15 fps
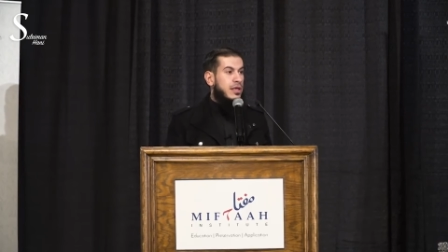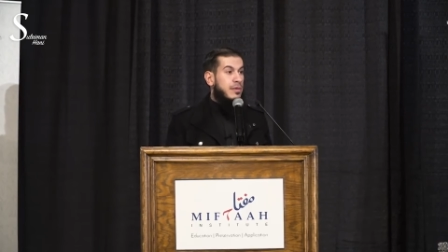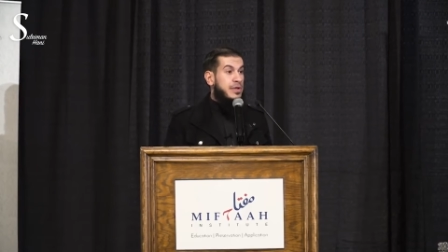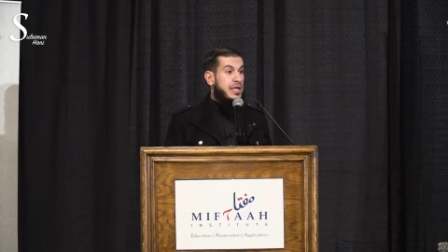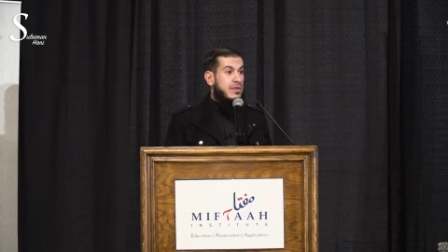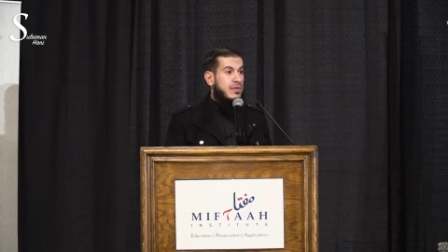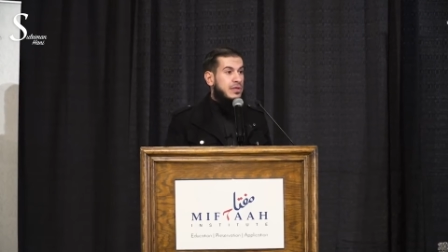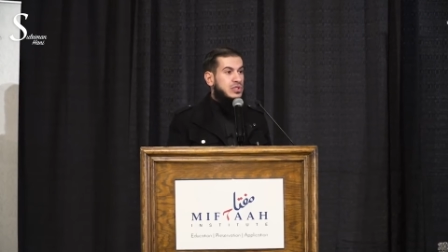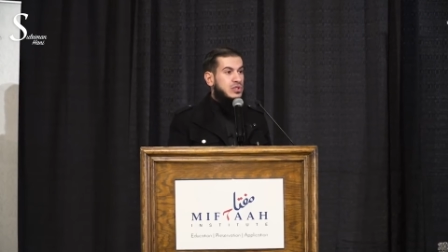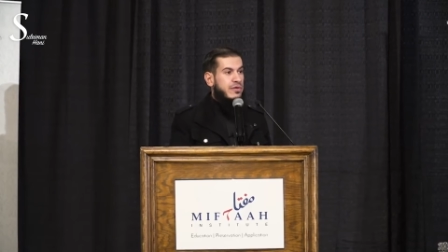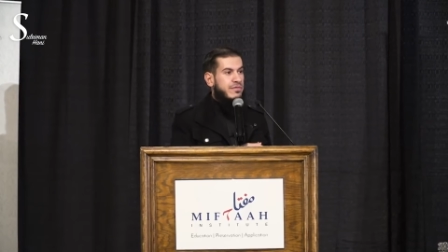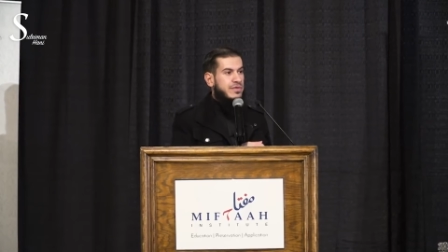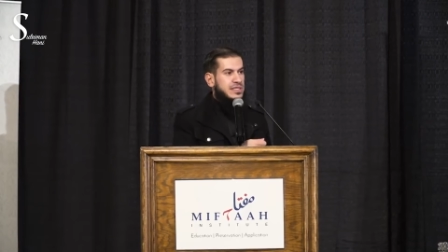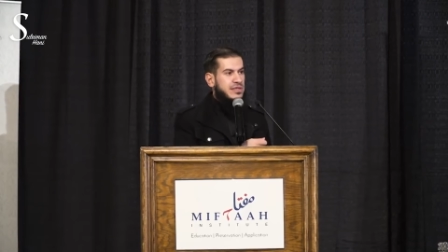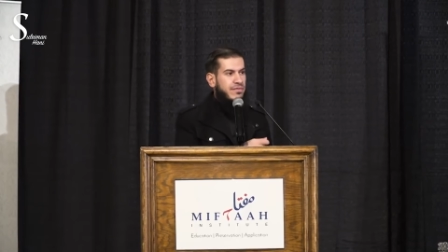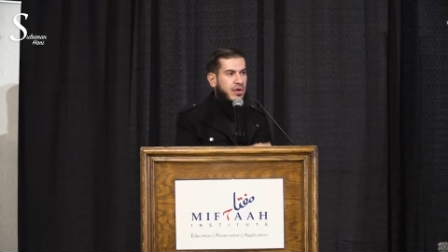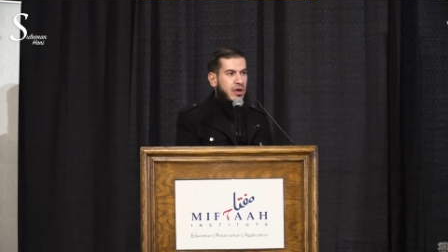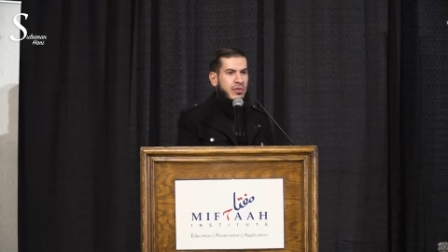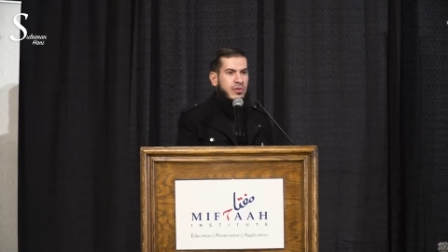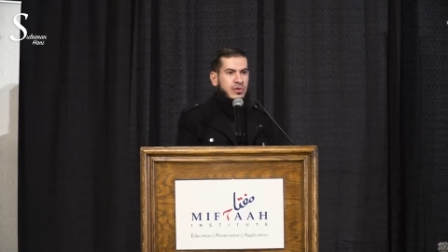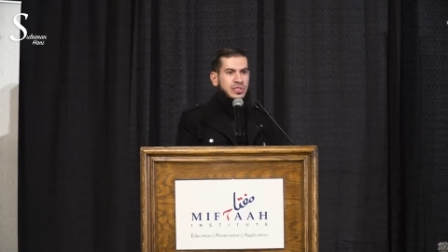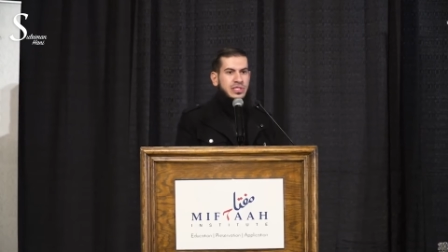Be in the service of
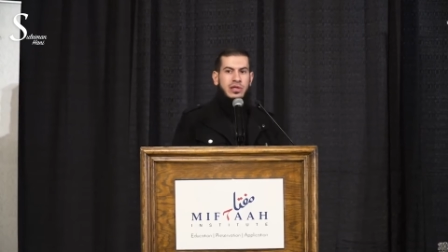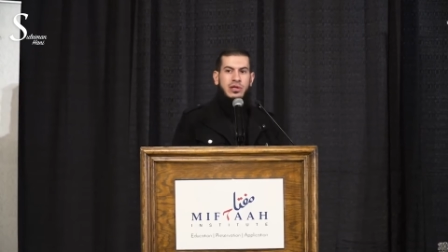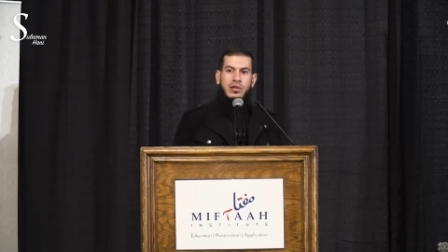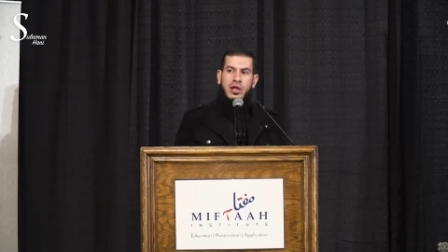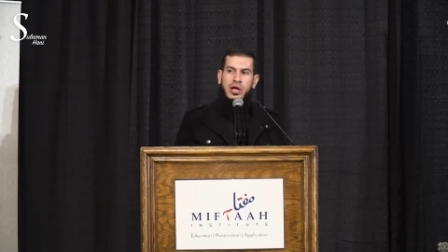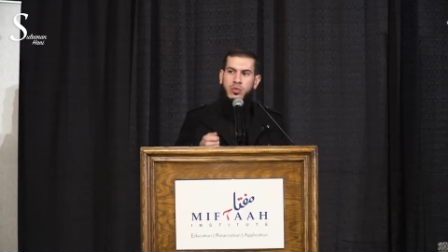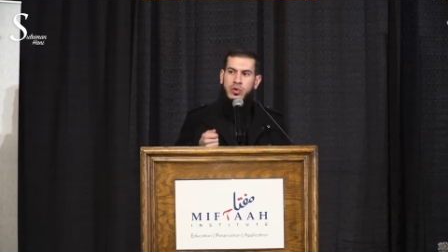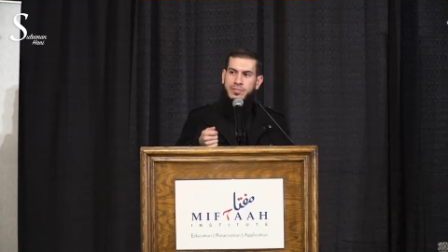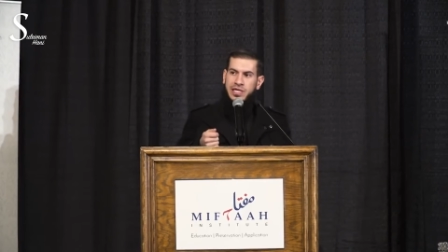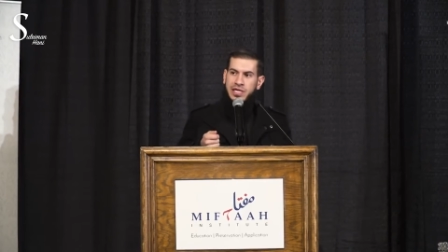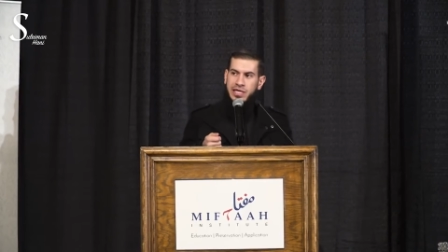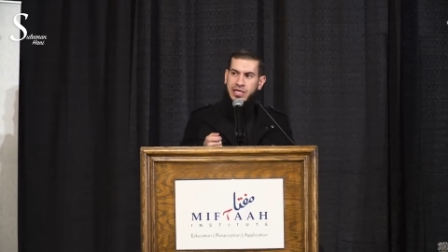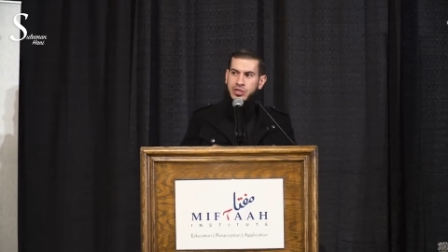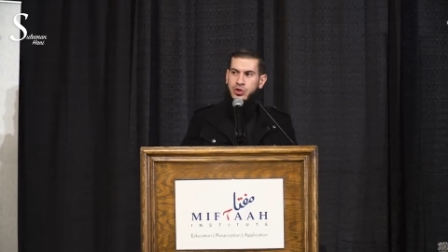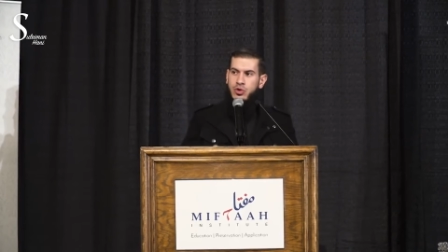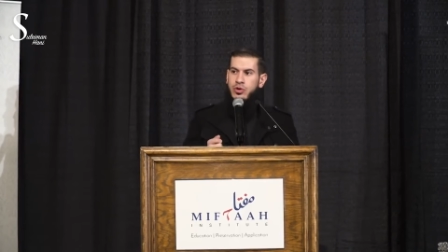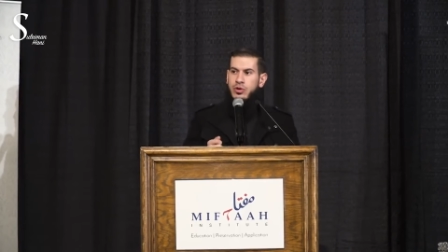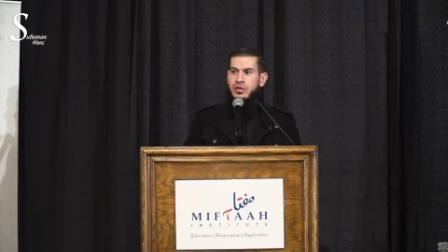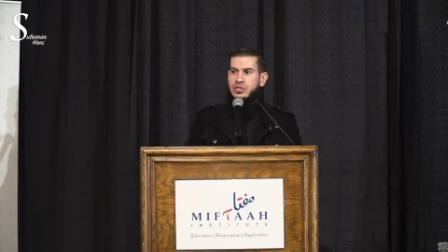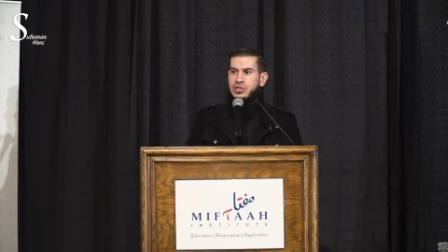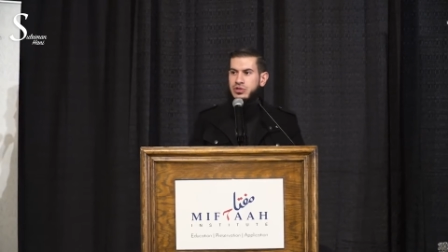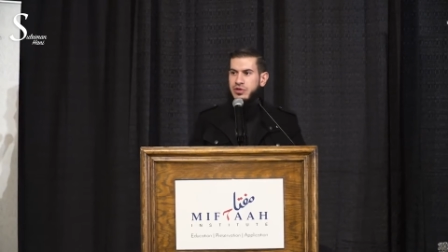others, and Allah will be in
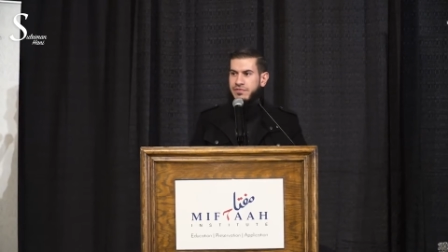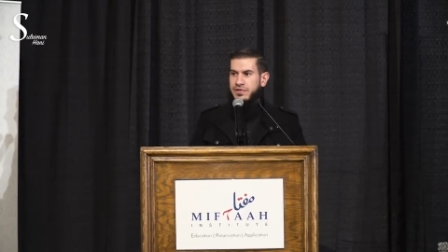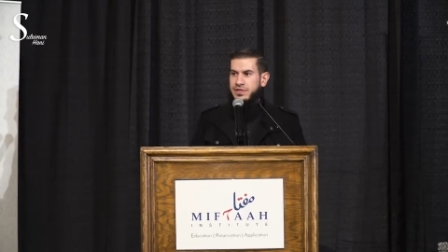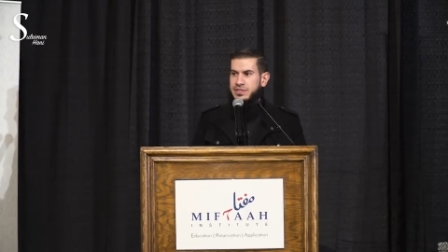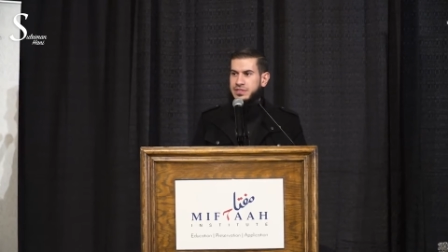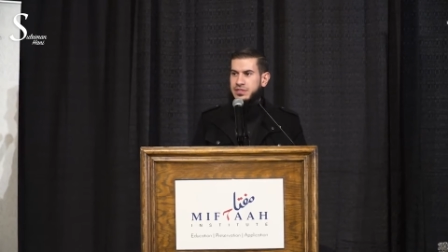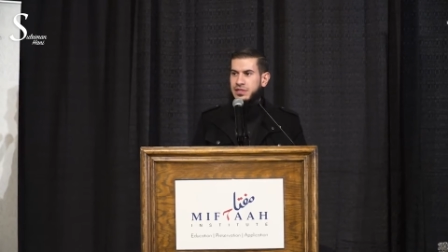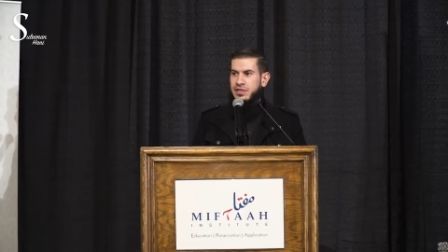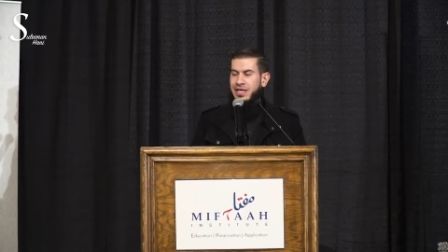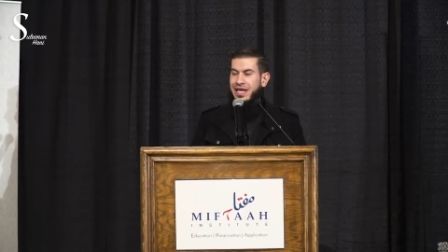your service.